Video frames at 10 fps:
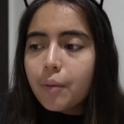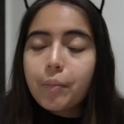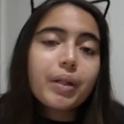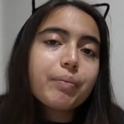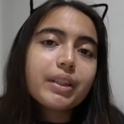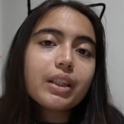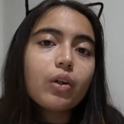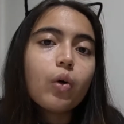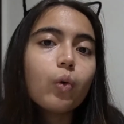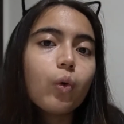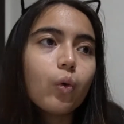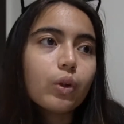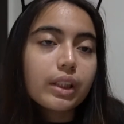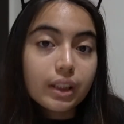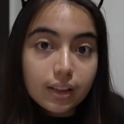but the person who
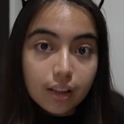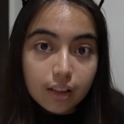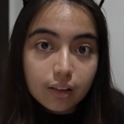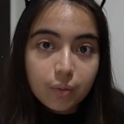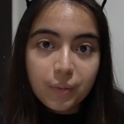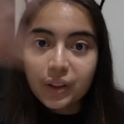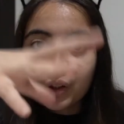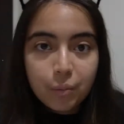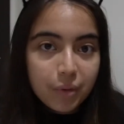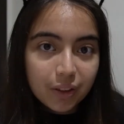suggested this to me, John B.